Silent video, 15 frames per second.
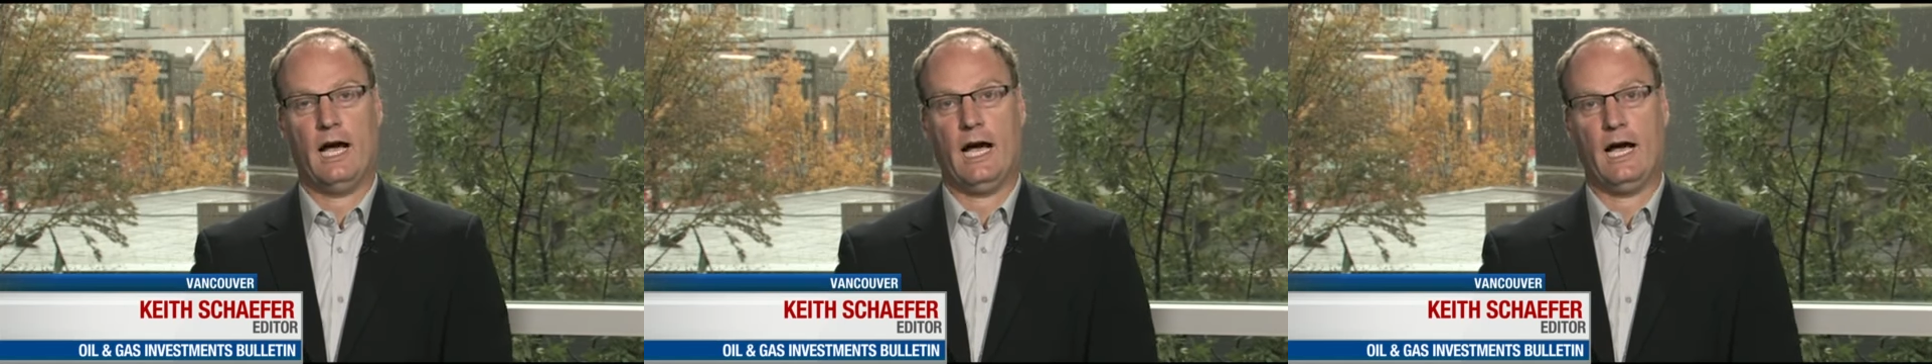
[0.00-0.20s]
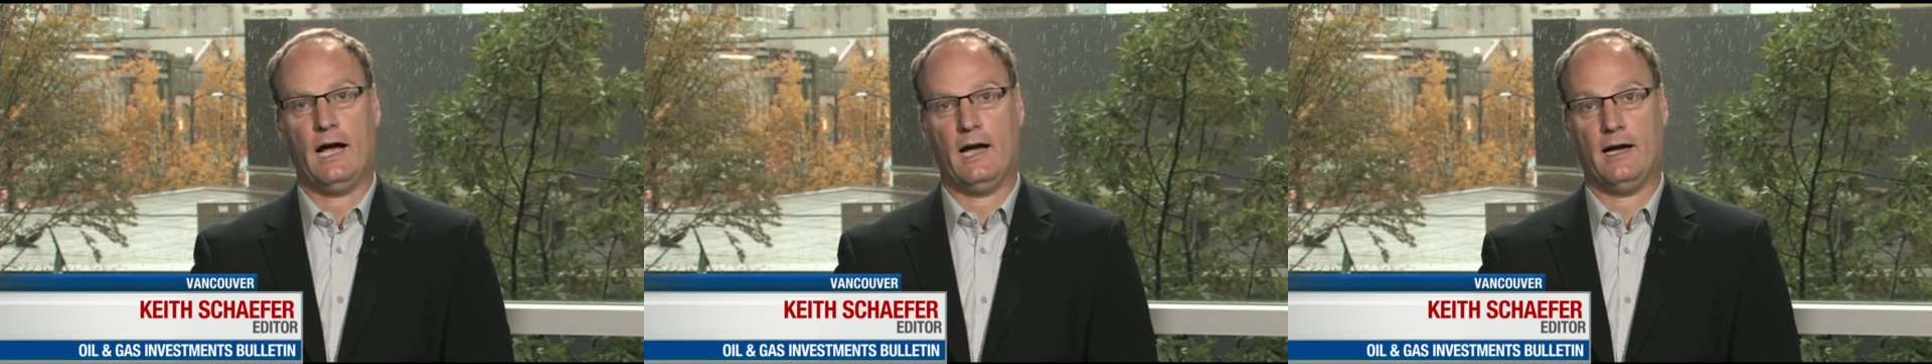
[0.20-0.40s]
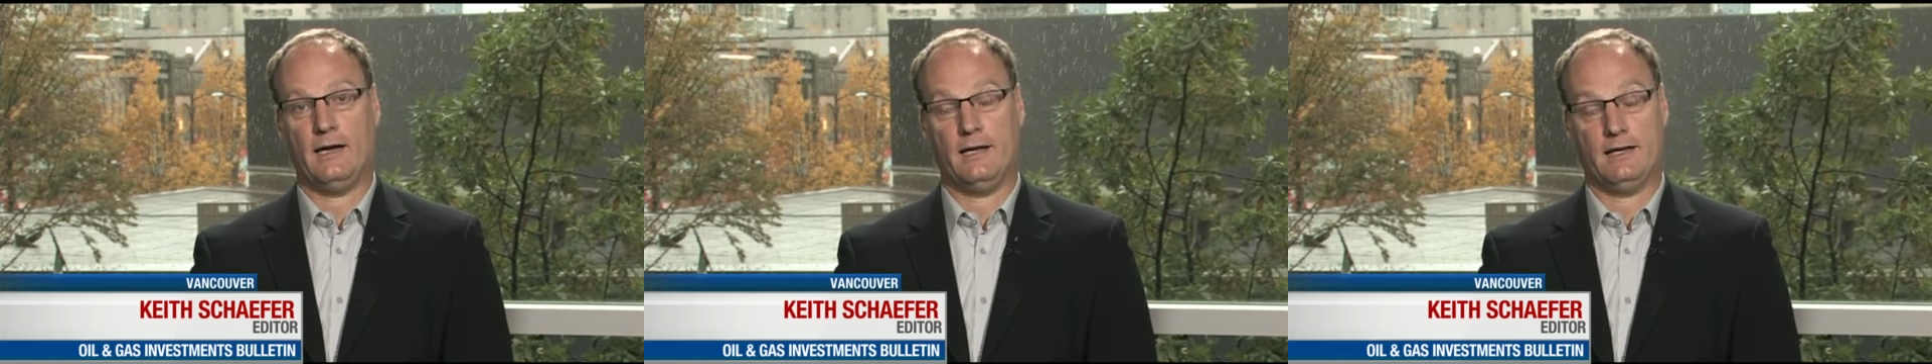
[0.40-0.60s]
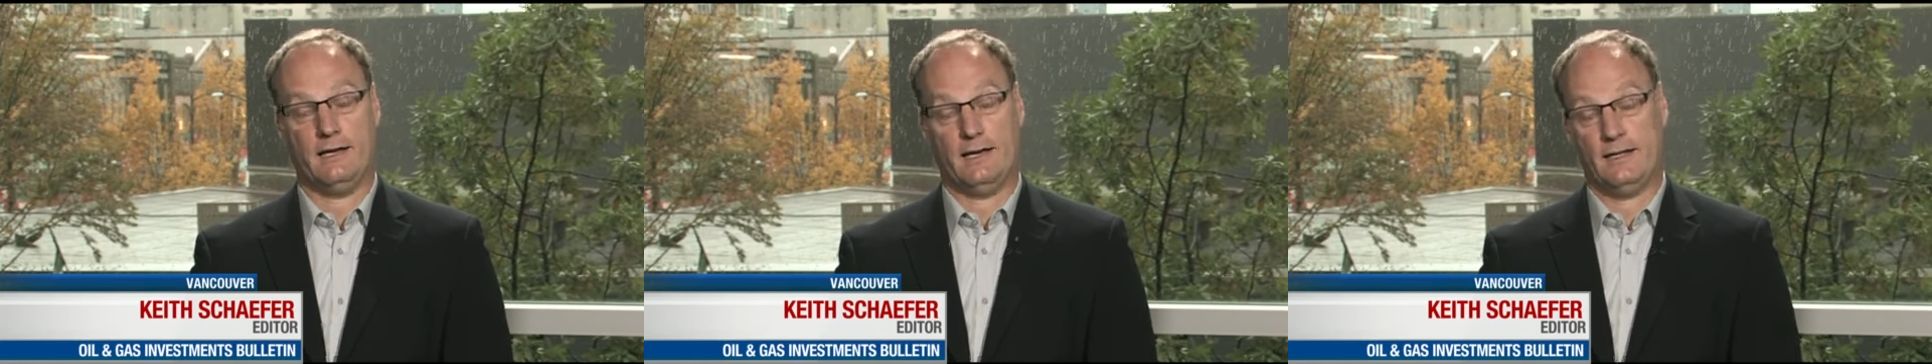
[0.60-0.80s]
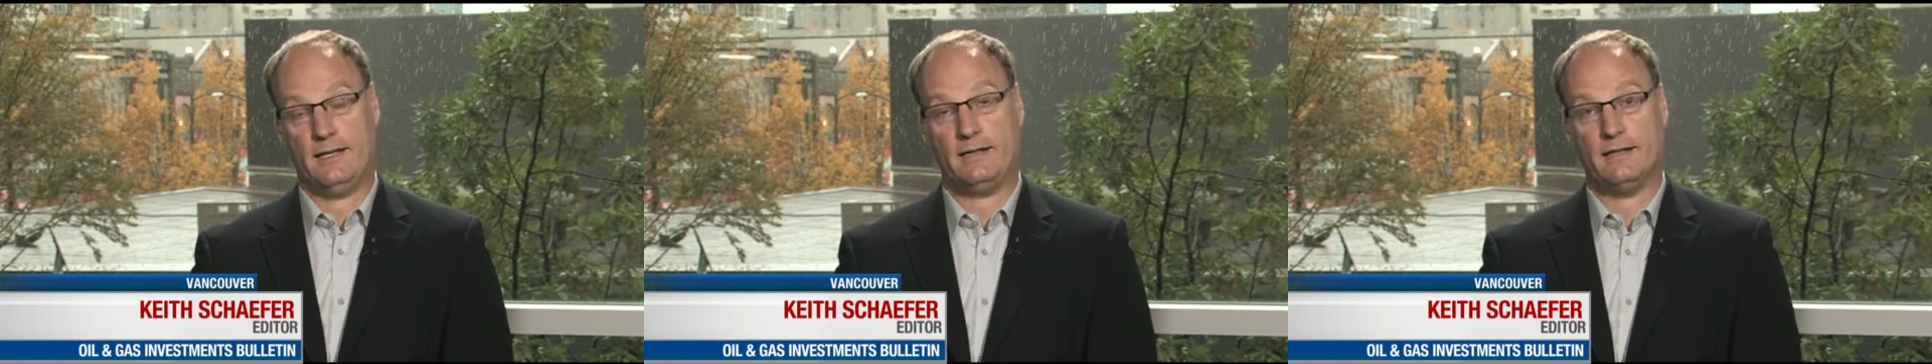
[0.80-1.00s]
Uh, I,
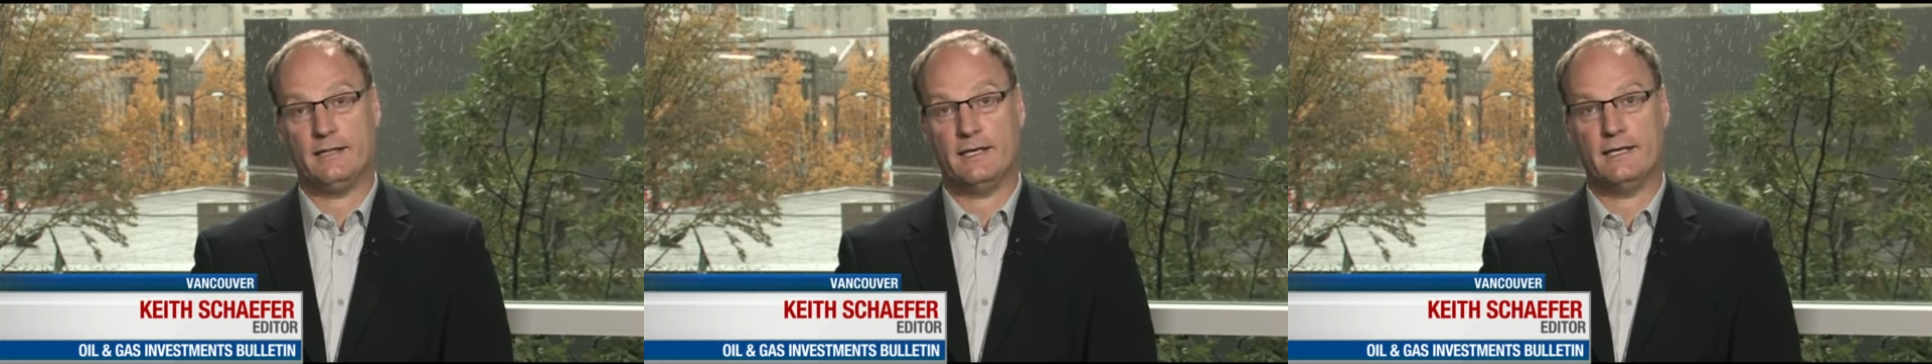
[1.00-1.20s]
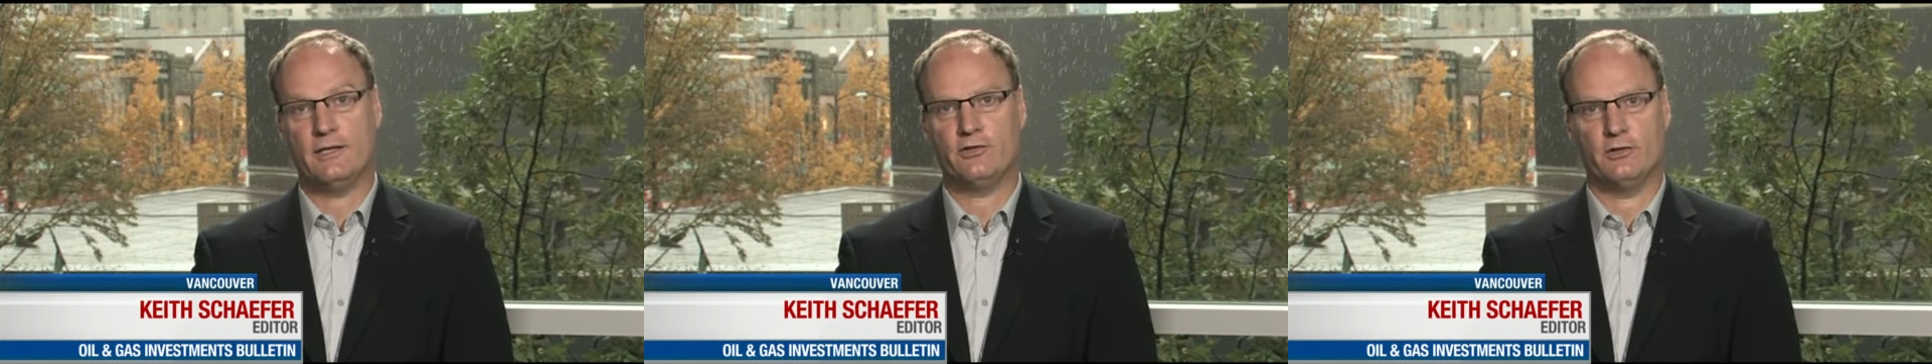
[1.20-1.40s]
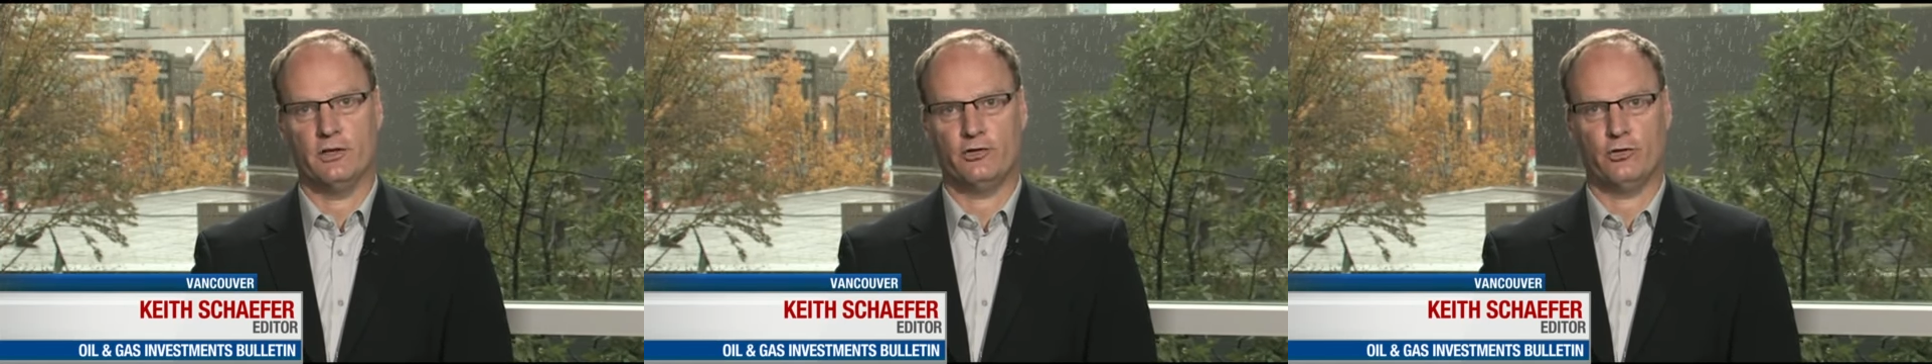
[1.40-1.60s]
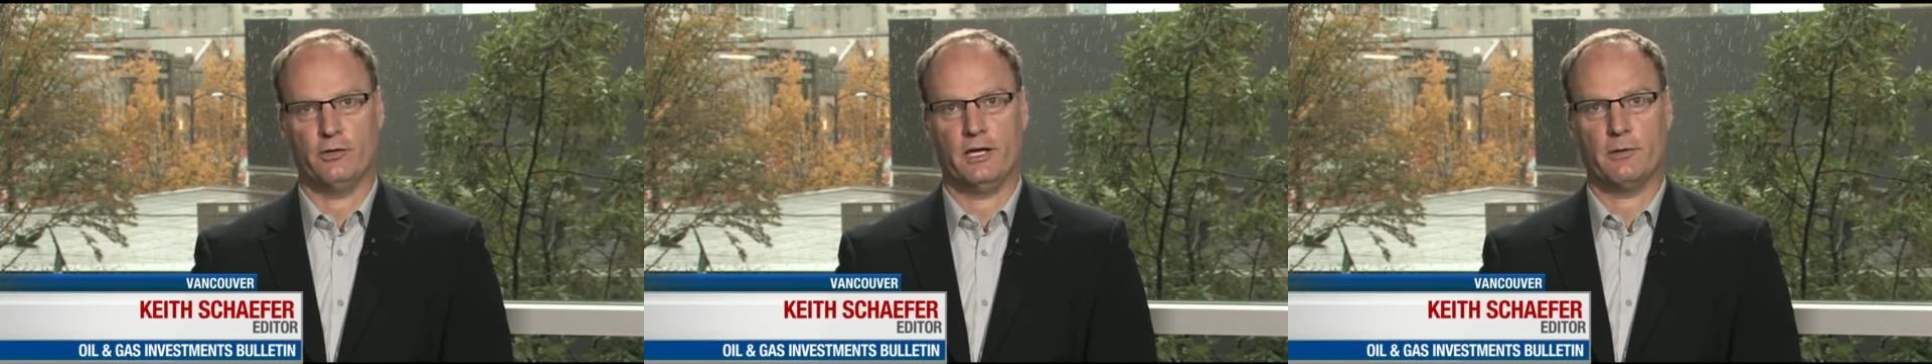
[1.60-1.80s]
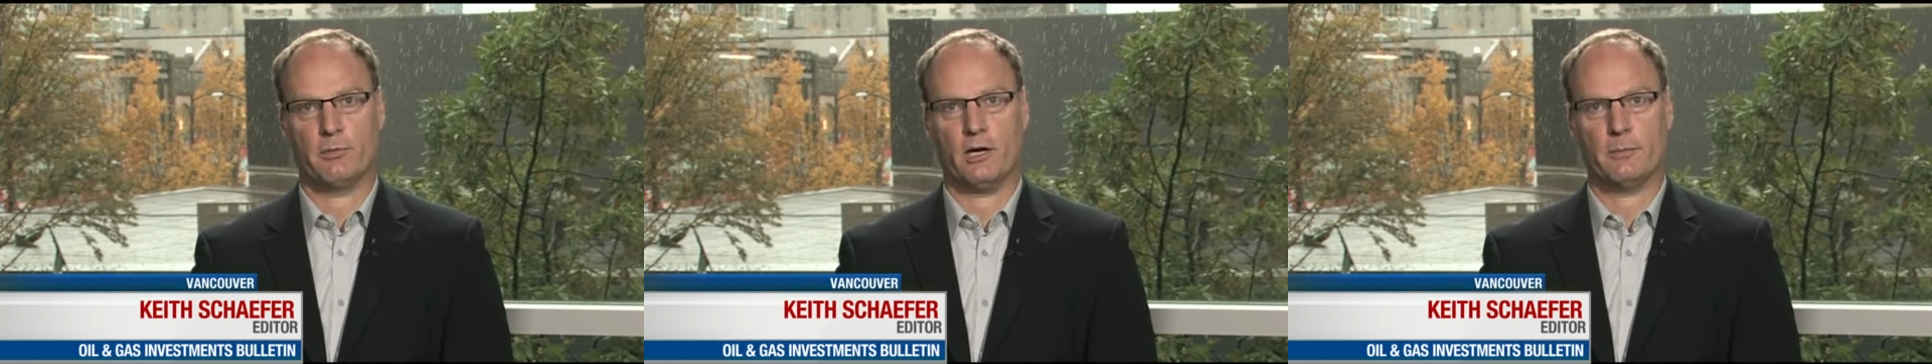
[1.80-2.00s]
I, think the debt is an issue.
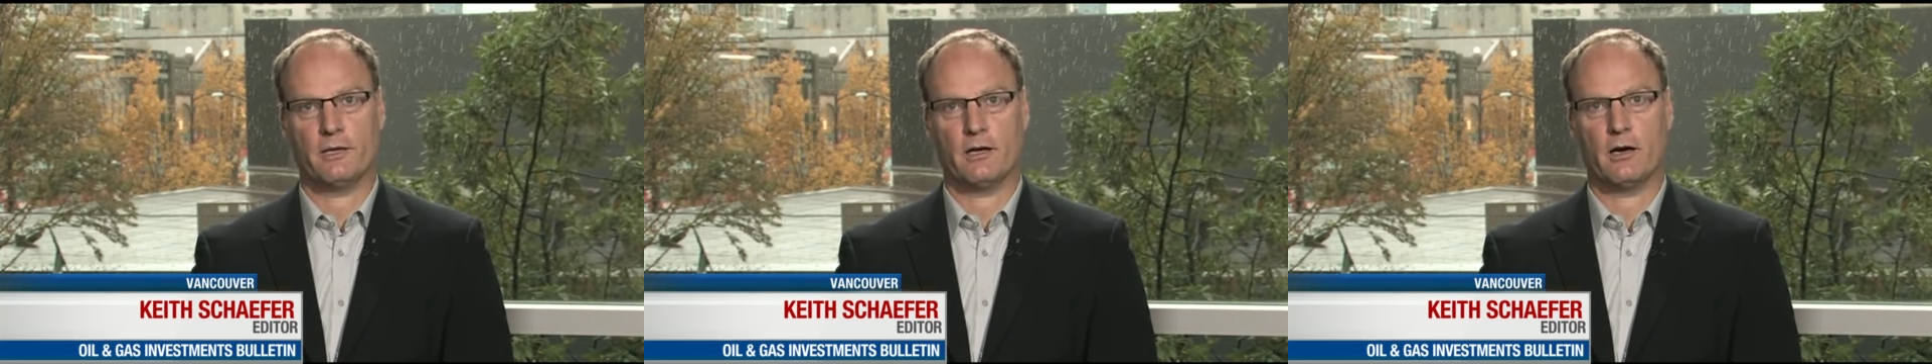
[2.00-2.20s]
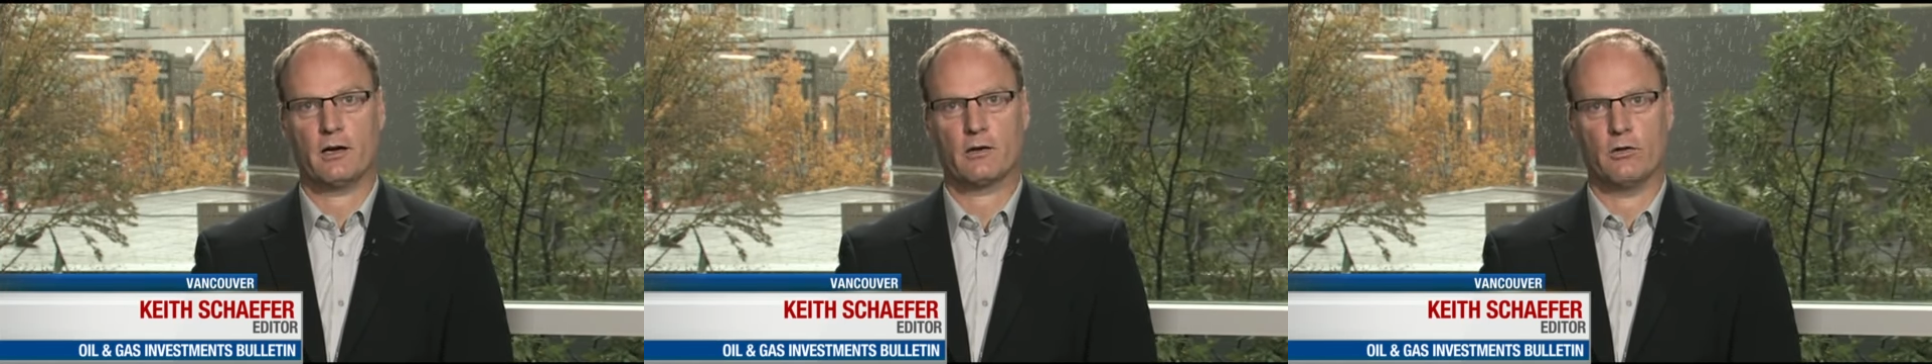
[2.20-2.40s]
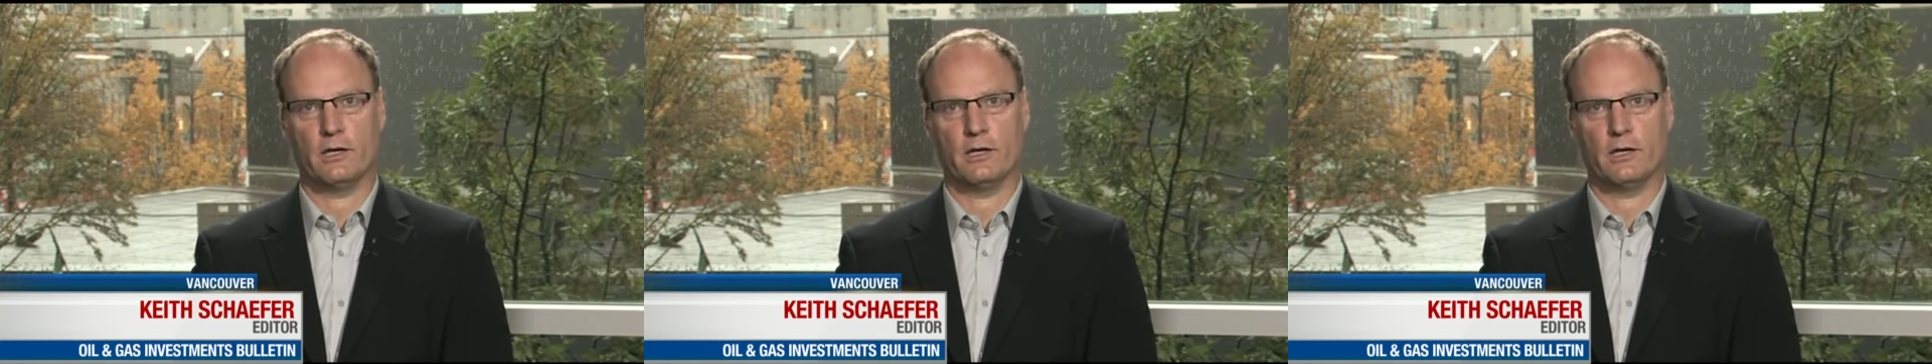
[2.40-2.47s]
They probably are